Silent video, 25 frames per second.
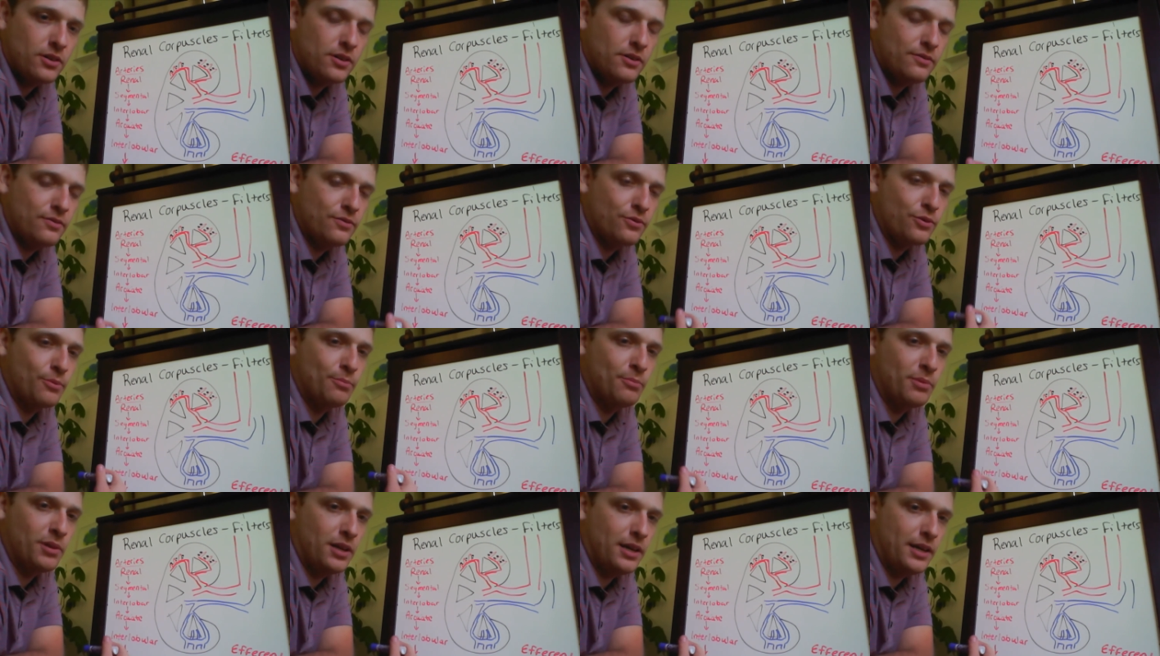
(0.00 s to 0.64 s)
for
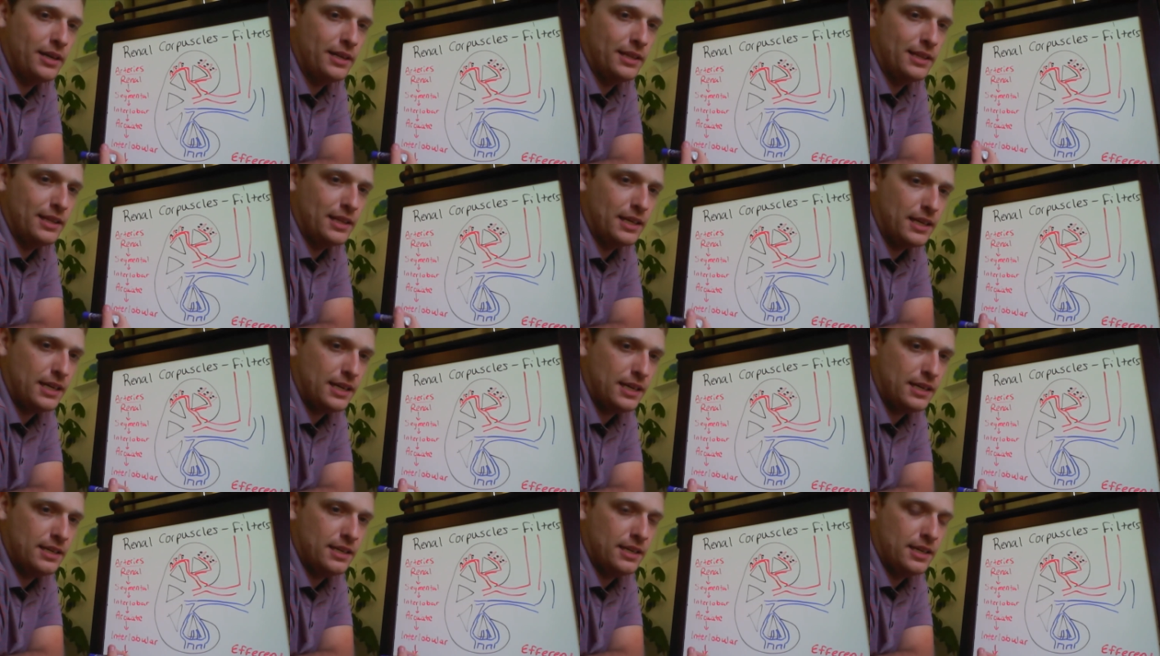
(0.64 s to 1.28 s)
blood in the
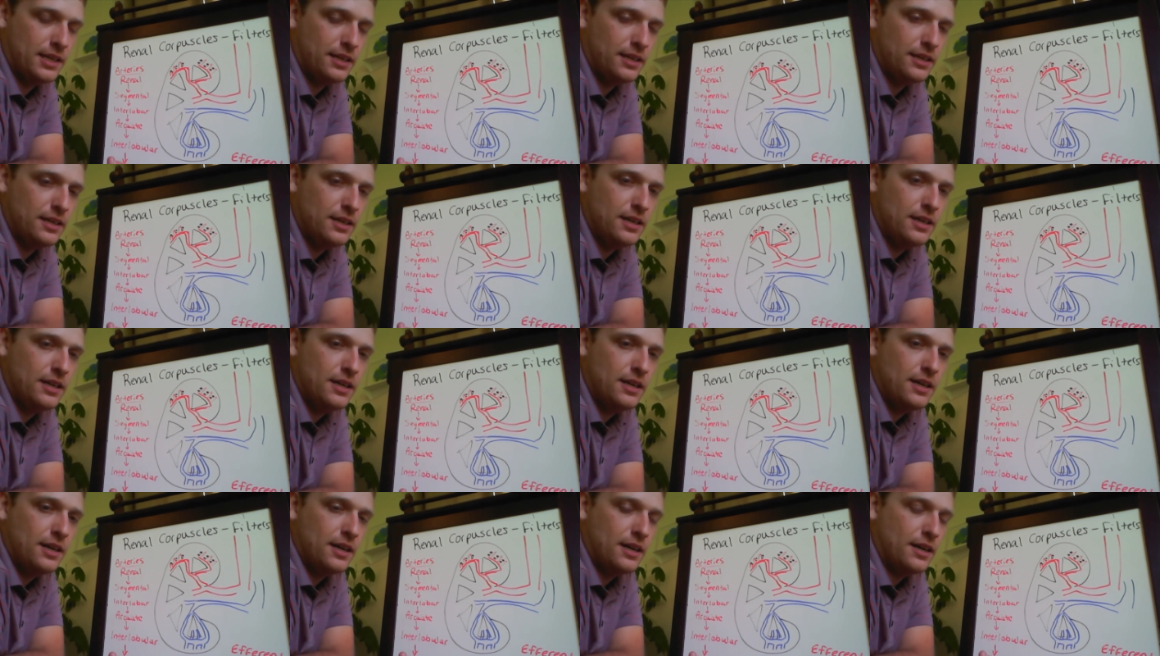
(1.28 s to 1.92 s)
kidney,
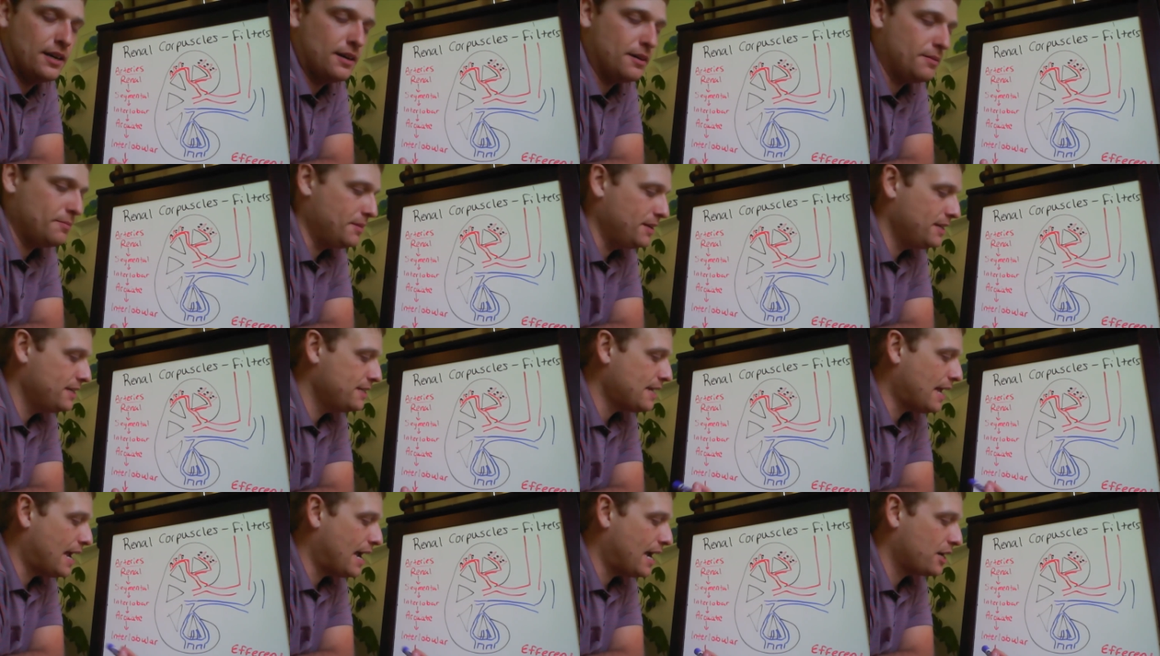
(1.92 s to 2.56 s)

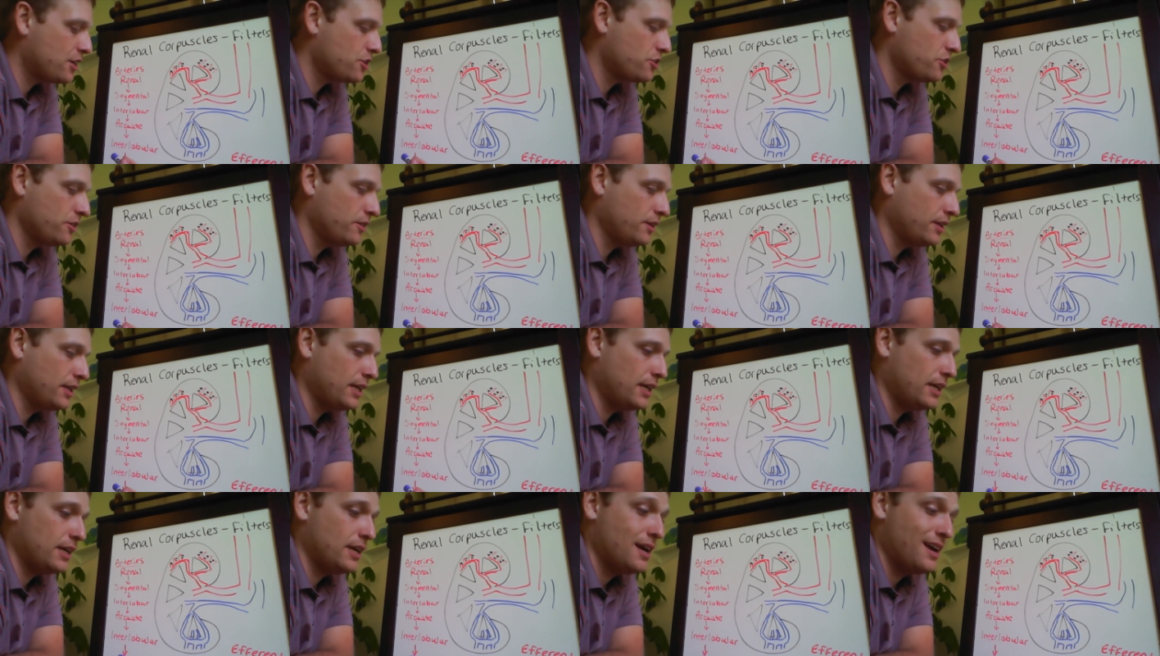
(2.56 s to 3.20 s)
is
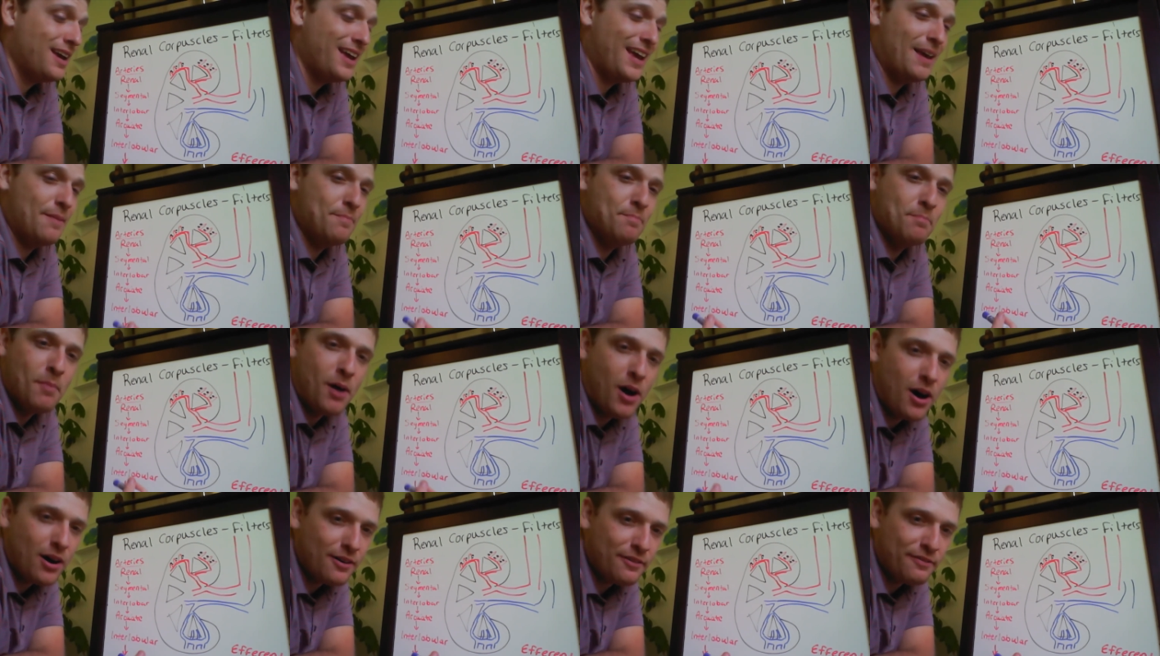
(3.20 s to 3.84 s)
actually a
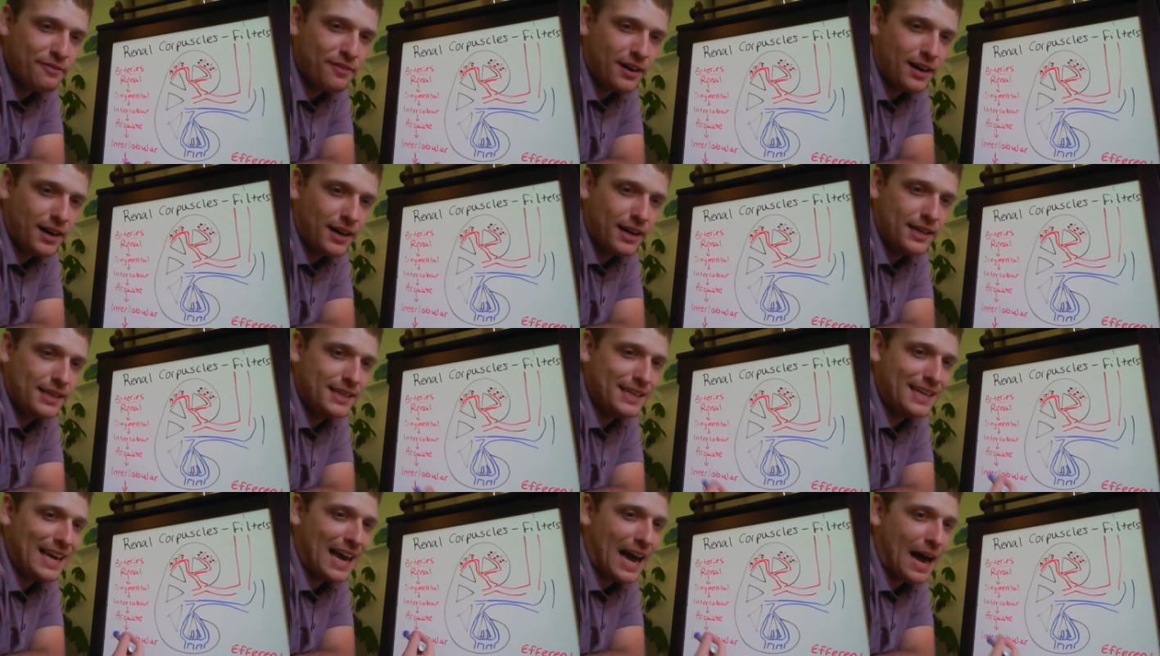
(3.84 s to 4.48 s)

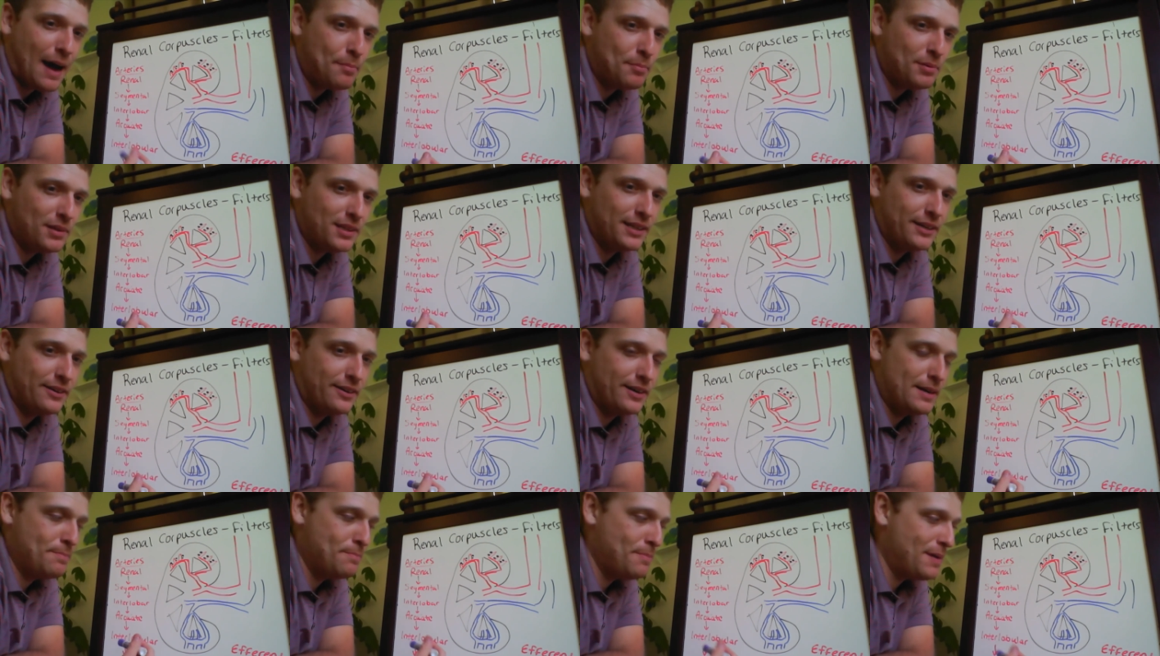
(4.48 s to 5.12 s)
modified
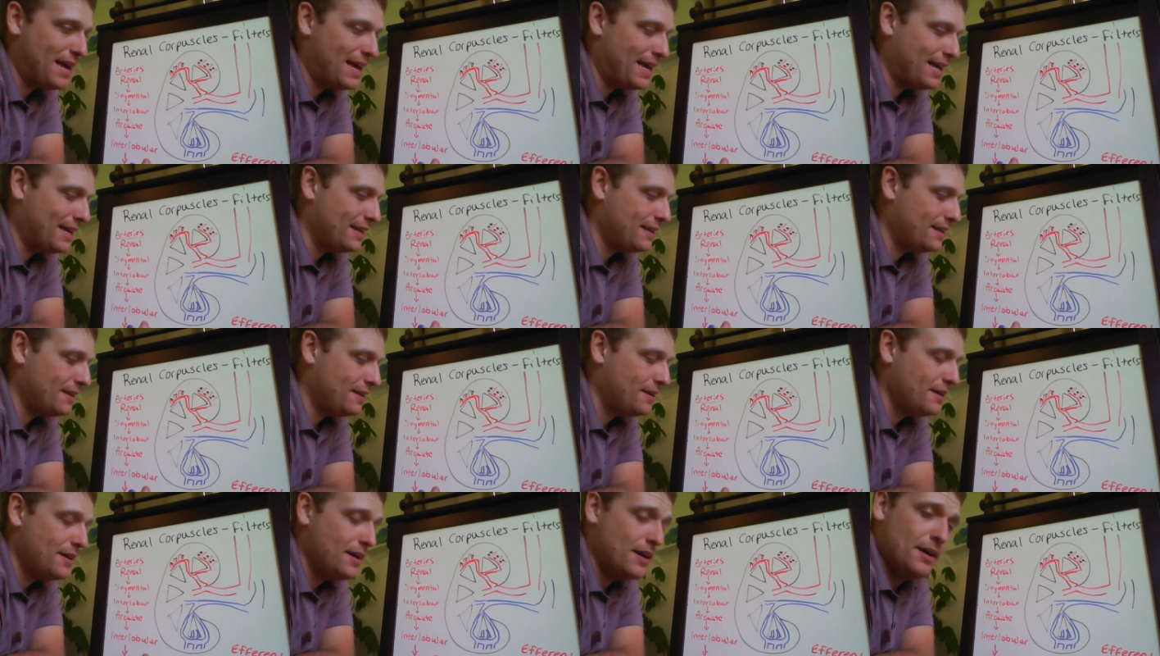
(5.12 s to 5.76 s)
capillary bed.